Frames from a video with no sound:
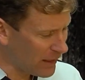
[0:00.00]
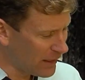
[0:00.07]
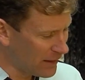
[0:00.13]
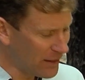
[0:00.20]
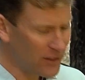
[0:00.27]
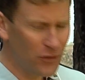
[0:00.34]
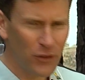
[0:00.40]

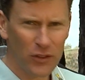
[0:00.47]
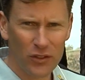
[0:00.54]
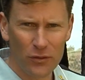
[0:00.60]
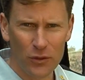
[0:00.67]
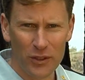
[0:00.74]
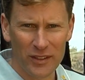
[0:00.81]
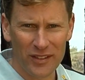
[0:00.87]
Let's first
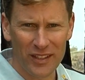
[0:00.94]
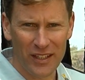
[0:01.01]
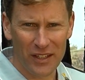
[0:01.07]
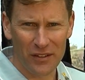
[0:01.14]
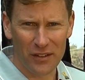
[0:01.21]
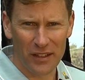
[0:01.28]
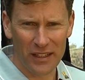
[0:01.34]
of all consider
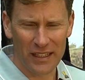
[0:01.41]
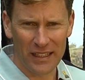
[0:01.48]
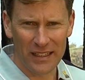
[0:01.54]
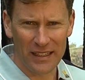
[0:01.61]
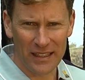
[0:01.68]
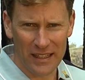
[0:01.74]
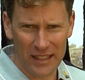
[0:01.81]

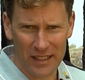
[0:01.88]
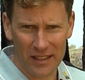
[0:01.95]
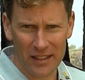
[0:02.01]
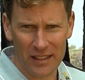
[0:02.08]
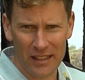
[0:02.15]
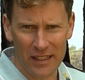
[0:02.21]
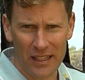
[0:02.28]

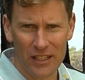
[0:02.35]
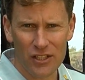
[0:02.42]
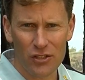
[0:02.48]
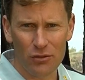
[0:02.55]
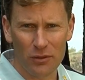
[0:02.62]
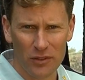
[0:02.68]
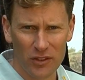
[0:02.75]
the
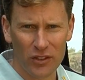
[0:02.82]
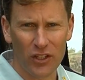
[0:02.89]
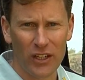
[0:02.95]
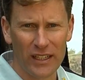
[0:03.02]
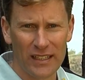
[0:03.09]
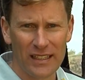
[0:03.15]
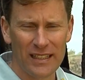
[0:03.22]
issue of
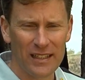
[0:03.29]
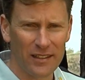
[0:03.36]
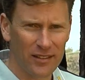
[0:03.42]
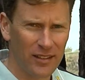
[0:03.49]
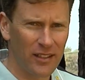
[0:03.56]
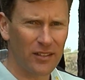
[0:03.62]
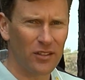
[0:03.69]
sight, the
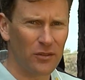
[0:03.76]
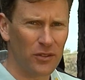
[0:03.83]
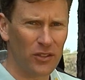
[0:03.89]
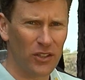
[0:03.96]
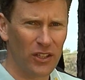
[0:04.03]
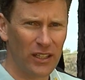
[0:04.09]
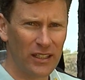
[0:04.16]
sense of
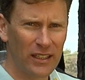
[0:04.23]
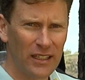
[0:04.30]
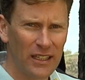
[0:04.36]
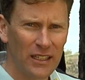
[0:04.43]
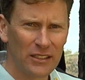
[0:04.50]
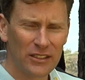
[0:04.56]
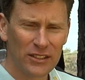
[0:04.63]
sight.
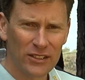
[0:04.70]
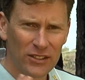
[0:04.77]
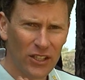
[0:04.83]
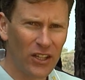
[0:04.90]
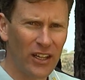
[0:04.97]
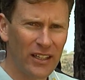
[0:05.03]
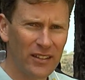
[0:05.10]

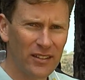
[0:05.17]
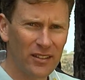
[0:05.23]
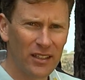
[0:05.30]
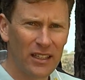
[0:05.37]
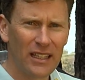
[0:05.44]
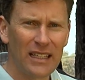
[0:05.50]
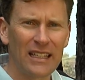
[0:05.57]
Sights
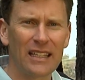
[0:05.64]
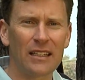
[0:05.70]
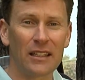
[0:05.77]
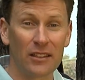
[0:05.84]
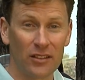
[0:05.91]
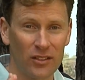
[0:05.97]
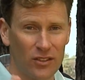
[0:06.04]
can
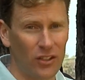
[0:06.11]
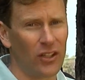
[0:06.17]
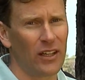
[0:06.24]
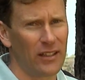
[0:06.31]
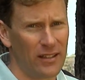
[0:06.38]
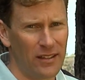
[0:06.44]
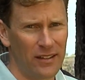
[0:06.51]

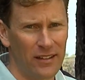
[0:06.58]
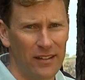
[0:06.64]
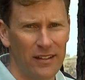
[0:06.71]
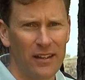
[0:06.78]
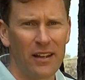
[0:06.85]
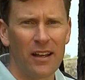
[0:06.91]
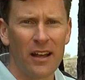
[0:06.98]
excite
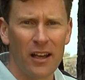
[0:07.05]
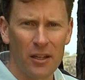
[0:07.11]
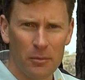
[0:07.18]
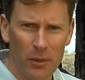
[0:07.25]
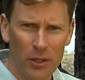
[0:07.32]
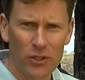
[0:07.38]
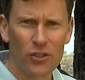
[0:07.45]

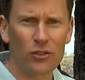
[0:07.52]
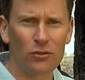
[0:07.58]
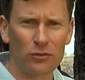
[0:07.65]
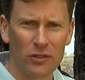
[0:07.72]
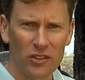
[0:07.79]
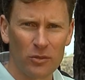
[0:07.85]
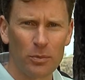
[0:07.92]
emotional
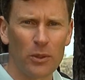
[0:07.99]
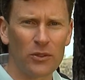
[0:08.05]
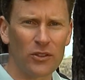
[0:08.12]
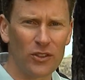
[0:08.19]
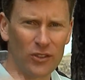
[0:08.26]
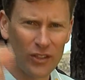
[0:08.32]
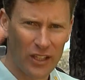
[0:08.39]

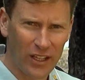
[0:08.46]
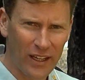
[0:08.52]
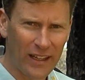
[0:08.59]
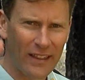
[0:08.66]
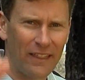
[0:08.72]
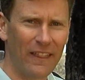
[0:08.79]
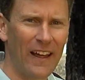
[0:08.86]
responses
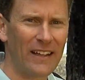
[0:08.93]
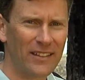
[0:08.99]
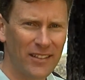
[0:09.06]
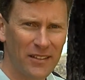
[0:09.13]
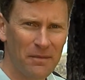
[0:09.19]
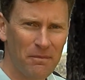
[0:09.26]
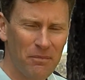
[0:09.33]
like that.
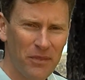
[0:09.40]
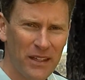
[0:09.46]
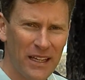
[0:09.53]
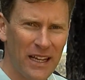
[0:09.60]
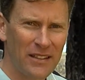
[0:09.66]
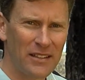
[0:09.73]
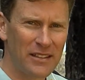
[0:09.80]

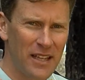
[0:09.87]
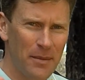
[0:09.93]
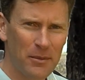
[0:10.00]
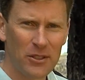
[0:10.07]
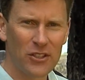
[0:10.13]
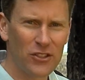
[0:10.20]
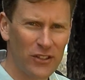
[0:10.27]
And to
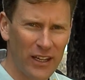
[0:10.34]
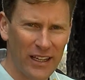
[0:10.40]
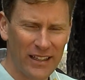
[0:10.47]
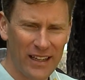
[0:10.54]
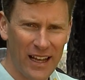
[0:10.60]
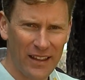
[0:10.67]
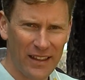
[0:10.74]

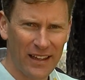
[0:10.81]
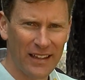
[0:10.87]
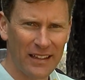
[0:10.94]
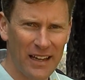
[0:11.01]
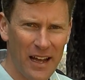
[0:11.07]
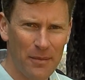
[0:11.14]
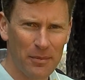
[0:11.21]
demonstrate how that
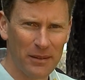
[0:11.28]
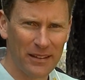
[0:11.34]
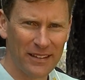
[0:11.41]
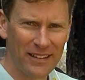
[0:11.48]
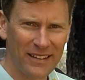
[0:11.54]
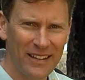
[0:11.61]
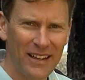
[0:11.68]
can happen,
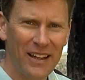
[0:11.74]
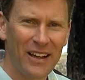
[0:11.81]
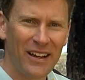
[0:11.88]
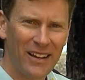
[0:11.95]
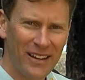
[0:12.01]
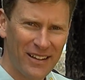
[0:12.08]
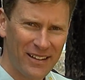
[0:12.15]

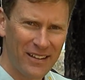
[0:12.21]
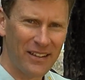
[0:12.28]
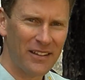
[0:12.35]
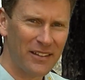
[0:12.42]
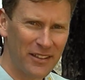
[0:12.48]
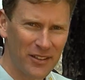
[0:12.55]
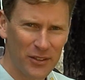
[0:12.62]

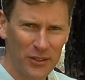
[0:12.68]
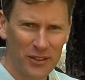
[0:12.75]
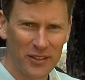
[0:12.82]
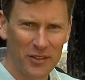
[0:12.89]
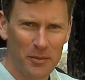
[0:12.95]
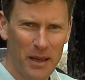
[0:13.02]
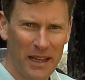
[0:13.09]
let's look
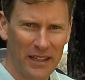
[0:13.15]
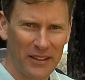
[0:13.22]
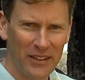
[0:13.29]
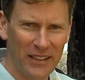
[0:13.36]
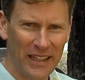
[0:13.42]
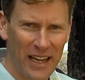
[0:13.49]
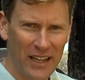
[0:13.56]
at some hang
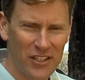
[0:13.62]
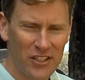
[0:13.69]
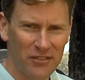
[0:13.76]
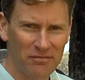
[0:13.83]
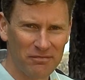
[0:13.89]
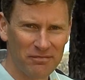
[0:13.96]
gliding action.